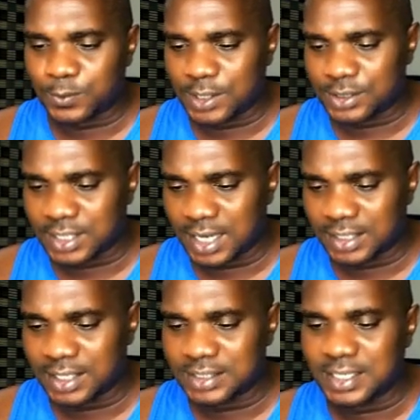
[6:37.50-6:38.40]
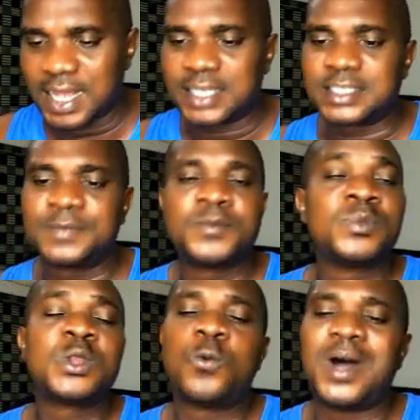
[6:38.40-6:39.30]
Once you select this, next.
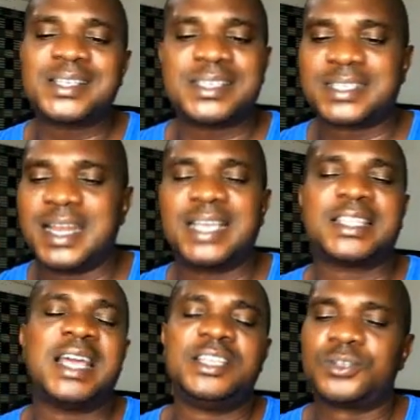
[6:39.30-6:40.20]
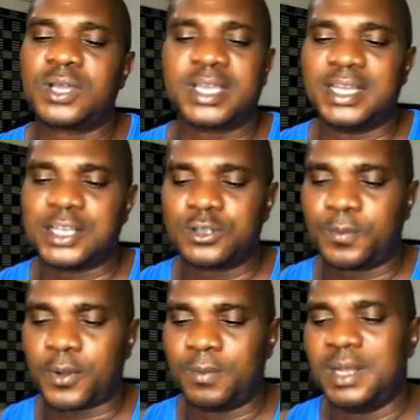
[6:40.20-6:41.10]
Once it's selected, it's okay. There's no
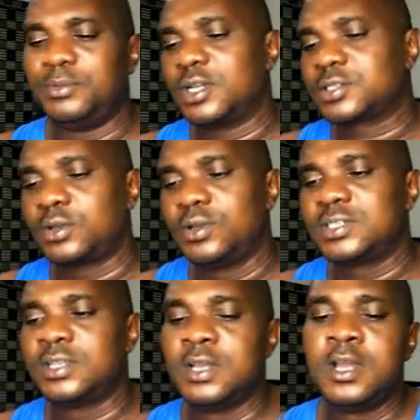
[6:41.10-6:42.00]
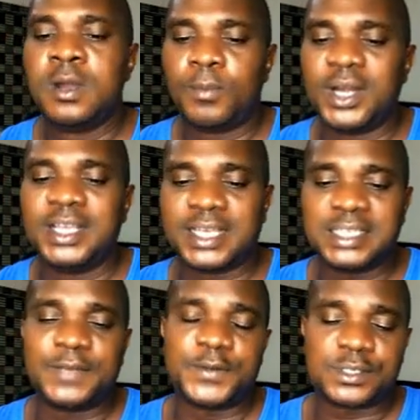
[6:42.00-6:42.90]
problem. Just close. But in
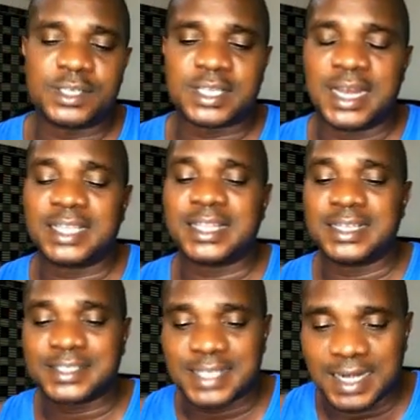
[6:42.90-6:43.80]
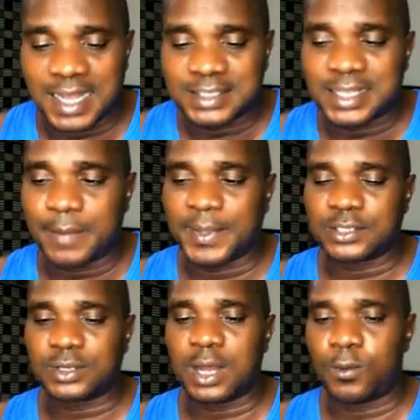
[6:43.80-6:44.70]
case if it's not selected, select that
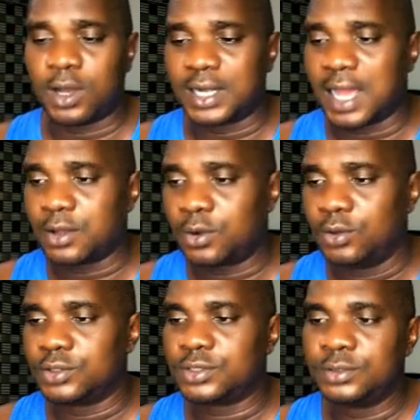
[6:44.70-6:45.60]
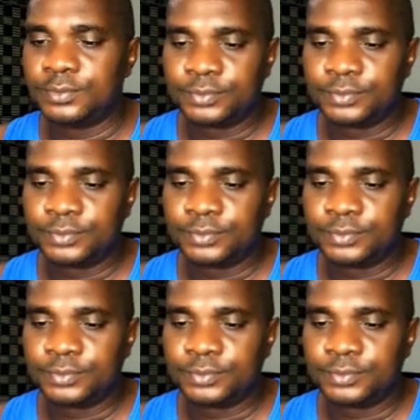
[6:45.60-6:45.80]
particular one and close.